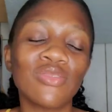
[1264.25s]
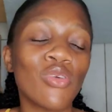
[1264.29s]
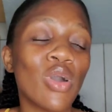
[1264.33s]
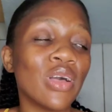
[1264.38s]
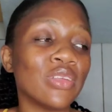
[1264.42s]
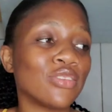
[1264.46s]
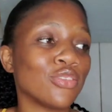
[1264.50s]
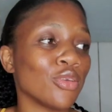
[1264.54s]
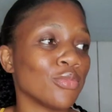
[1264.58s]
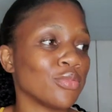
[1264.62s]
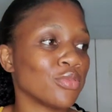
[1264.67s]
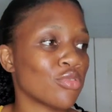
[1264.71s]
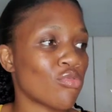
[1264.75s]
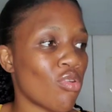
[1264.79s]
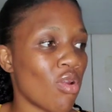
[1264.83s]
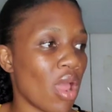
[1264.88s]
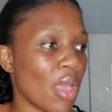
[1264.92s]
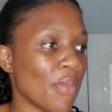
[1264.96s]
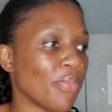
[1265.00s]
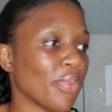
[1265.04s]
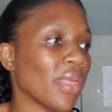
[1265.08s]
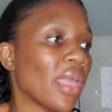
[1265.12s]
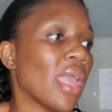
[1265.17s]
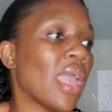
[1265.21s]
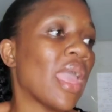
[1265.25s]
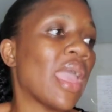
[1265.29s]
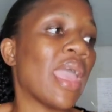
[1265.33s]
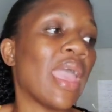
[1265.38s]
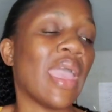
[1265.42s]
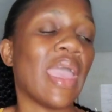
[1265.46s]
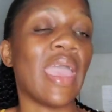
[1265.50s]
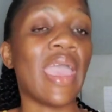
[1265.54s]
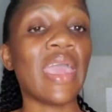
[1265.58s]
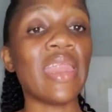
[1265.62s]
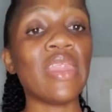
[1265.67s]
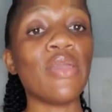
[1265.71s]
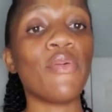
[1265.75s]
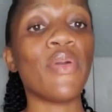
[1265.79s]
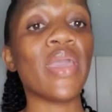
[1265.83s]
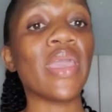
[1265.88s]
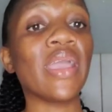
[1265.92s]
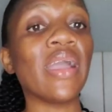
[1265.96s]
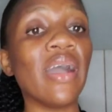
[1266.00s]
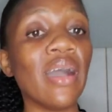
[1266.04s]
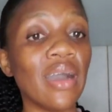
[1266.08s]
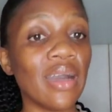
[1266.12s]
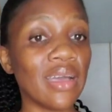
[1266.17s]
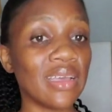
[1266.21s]
go and subscribe anyway
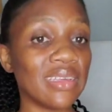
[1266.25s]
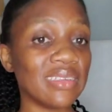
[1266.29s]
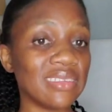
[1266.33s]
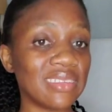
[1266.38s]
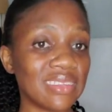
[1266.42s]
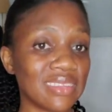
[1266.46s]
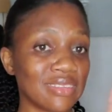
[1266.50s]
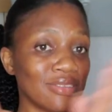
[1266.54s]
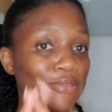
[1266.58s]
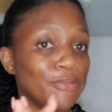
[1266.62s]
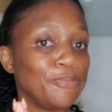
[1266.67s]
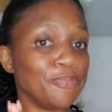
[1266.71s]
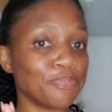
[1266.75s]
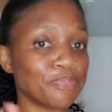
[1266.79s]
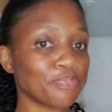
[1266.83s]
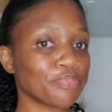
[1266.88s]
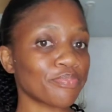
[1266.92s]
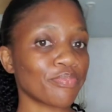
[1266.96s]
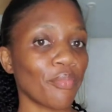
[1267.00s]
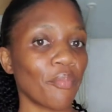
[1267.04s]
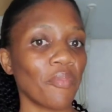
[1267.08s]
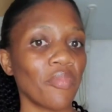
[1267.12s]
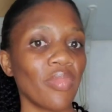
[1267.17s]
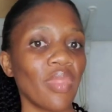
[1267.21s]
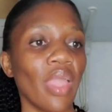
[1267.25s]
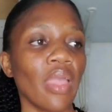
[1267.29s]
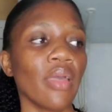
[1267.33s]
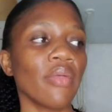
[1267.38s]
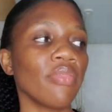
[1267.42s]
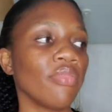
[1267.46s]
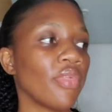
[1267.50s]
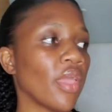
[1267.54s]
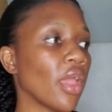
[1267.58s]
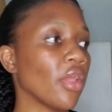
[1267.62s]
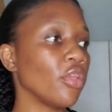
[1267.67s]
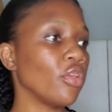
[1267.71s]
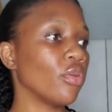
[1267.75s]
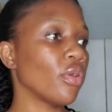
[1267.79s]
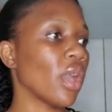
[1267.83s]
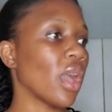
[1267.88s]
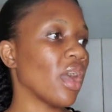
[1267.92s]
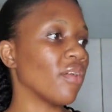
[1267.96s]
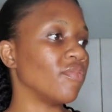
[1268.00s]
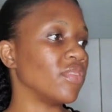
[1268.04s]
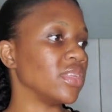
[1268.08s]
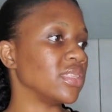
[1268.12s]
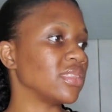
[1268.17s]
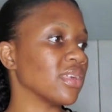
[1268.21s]
guys there you
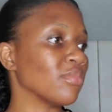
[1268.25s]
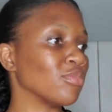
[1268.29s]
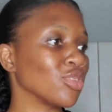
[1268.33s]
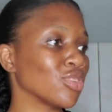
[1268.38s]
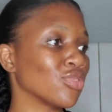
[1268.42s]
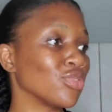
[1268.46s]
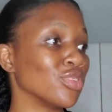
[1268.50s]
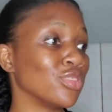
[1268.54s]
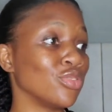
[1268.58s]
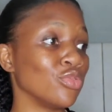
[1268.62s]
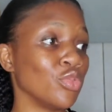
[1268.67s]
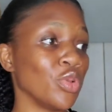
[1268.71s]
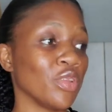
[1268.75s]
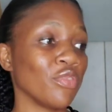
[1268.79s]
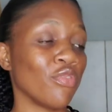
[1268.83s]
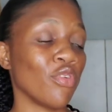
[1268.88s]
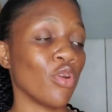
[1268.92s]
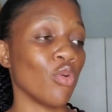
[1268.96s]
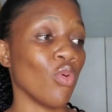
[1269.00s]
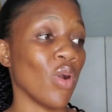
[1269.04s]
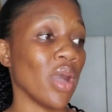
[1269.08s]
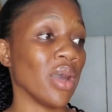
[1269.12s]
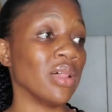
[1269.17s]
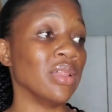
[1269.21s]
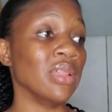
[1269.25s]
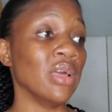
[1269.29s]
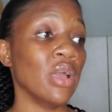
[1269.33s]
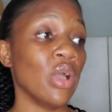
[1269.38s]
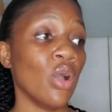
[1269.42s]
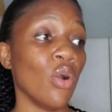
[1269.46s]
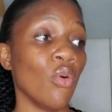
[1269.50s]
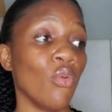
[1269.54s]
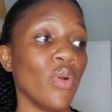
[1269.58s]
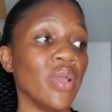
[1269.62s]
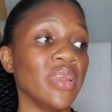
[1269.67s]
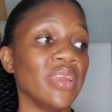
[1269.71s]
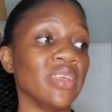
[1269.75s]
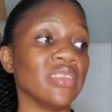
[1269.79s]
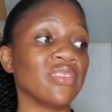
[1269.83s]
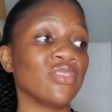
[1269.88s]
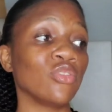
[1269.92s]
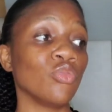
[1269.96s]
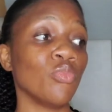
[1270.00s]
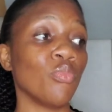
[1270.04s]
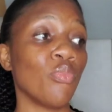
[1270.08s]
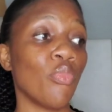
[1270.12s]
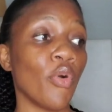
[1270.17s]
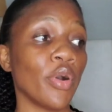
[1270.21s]
have it i'm just going to wait for a while when the
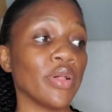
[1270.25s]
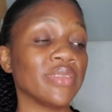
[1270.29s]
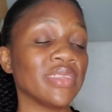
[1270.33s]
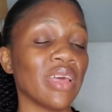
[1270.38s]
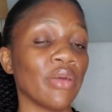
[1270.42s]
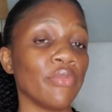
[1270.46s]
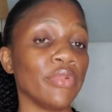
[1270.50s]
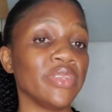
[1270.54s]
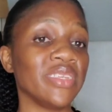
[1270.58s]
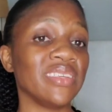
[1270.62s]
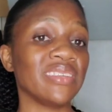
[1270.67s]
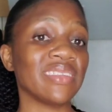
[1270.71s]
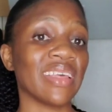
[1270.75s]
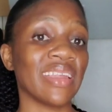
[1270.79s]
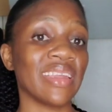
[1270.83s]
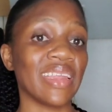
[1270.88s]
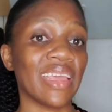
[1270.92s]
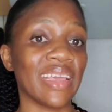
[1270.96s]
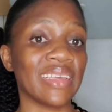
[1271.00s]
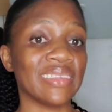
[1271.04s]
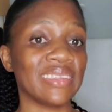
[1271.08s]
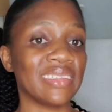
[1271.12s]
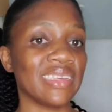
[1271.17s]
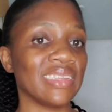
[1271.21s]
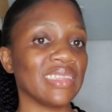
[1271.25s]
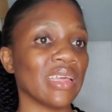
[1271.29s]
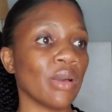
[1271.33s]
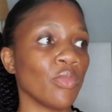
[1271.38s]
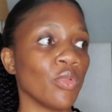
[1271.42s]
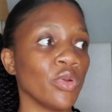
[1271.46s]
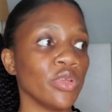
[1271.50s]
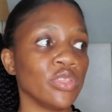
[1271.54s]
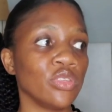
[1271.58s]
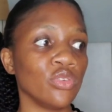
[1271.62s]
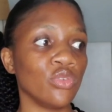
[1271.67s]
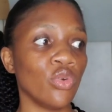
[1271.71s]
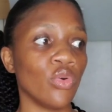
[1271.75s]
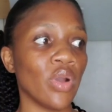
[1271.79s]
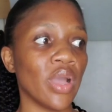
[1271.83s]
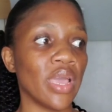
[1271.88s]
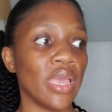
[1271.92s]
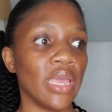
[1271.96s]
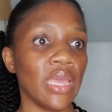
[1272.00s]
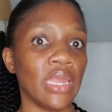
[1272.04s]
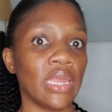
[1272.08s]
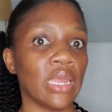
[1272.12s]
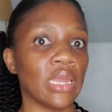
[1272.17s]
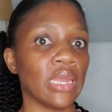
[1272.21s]
soup boils and reaches an extent i'm going to go
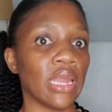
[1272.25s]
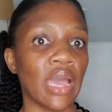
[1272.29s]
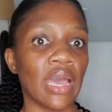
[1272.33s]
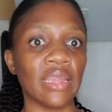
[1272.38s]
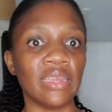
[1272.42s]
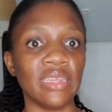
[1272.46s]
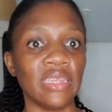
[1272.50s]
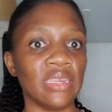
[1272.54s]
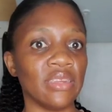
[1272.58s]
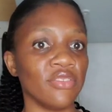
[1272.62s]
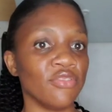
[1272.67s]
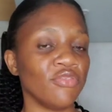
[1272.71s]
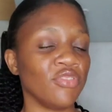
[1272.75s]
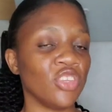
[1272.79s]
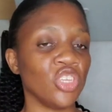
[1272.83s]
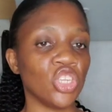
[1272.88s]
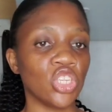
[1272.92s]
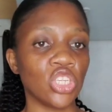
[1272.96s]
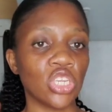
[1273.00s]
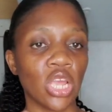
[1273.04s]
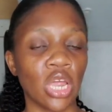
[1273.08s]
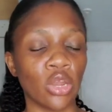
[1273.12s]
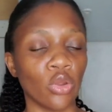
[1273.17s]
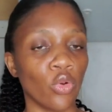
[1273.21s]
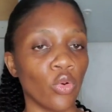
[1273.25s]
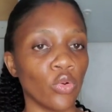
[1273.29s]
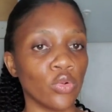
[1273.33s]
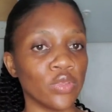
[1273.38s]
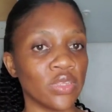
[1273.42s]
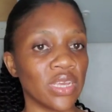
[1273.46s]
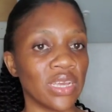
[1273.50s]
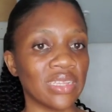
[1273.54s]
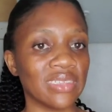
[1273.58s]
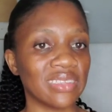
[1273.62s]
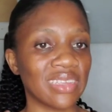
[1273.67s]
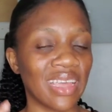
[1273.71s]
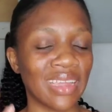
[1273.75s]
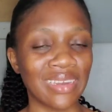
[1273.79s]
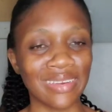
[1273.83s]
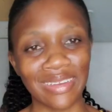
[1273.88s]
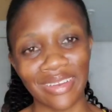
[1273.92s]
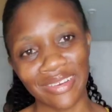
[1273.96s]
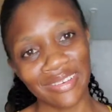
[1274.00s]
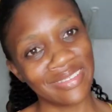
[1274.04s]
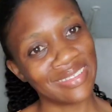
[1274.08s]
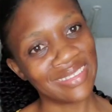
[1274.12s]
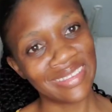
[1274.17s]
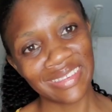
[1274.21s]
ahead and add in the fish and all that and
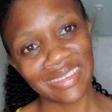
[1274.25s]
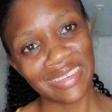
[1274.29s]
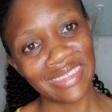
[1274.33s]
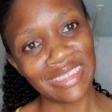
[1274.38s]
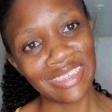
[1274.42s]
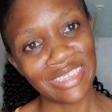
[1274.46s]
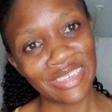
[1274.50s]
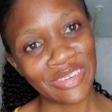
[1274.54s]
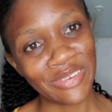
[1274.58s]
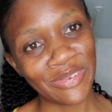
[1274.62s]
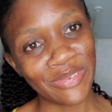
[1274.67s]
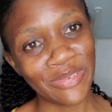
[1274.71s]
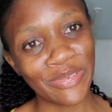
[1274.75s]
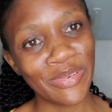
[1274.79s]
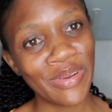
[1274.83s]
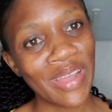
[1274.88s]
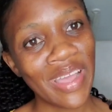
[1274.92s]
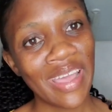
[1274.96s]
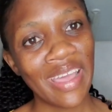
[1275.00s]
continue